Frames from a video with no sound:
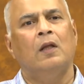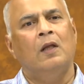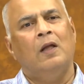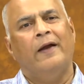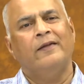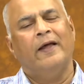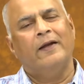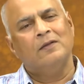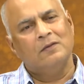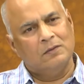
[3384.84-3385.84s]
and
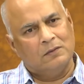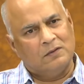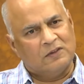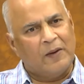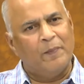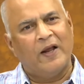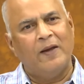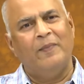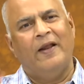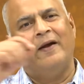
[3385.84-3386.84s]
then sometime
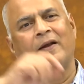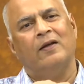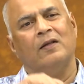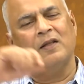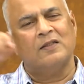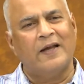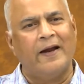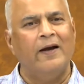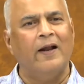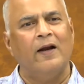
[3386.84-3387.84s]
later the
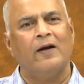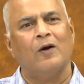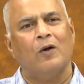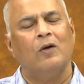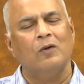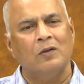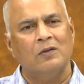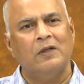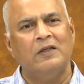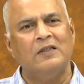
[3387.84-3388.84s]
second electron
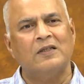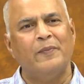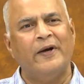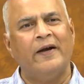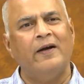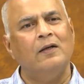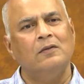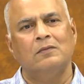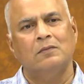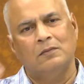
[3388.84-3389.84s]
is emitted,
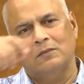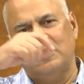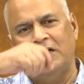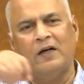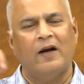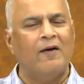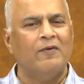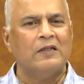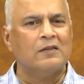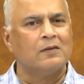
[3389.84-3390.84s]
it
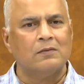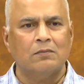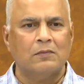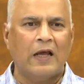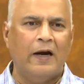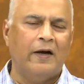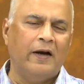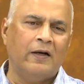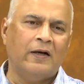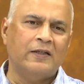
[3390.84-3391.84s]
travels and
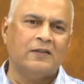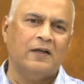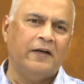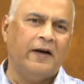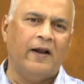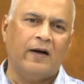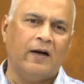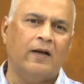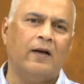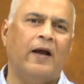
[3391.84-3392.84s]
it hits the
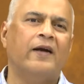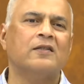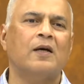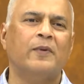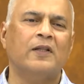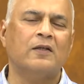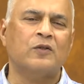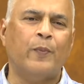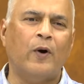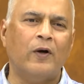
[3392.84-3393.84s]
detector at some other
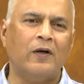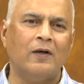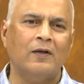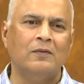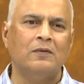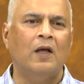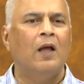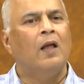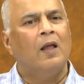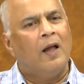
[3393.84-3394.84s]
spot,
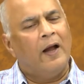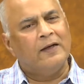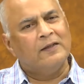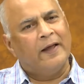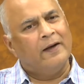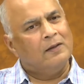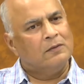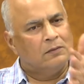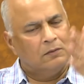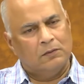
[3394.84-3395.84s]
and then
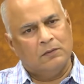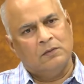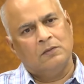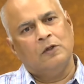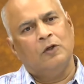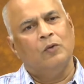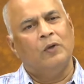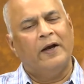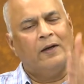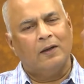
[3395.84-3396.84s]
you
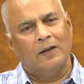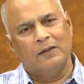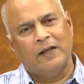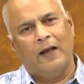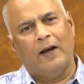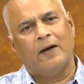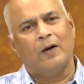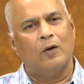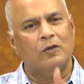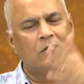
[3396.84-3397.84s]
let the
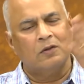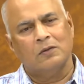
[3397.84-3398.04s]
electrons